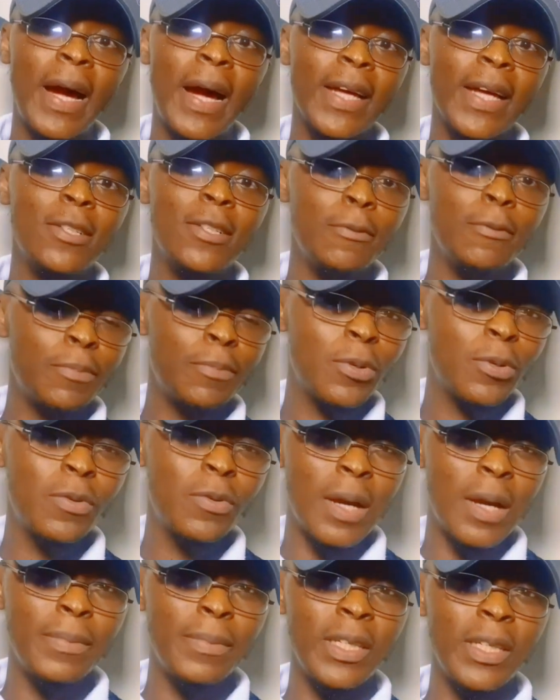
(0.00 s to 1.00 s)
Python
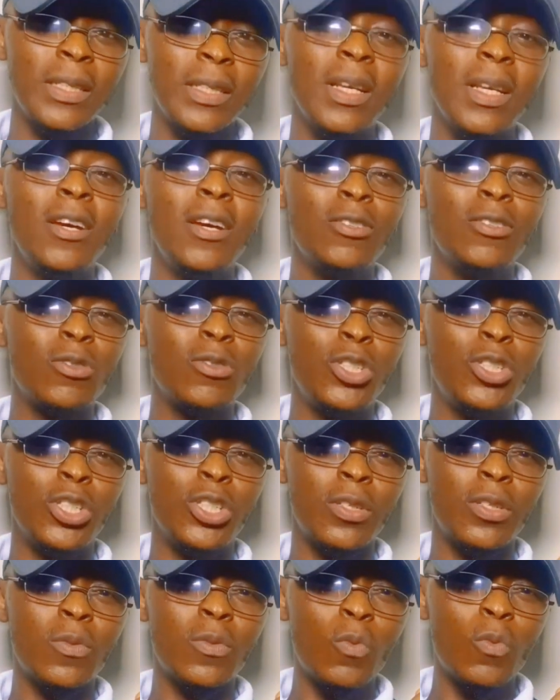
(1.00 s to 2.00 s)
programming to
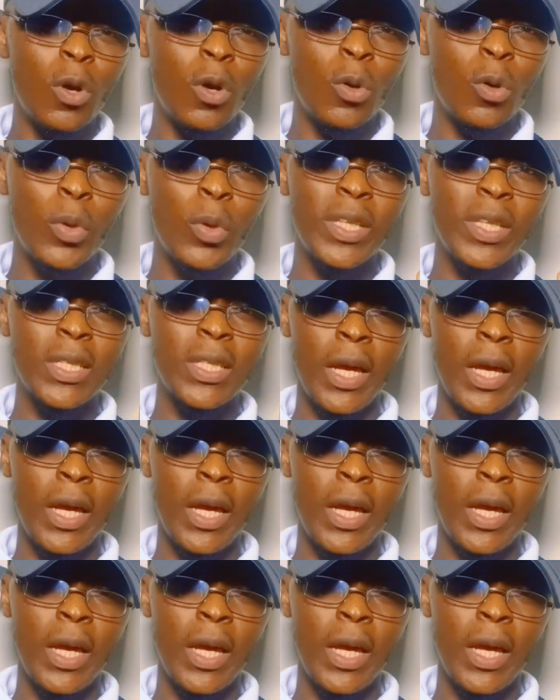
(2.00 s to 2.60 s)
just work with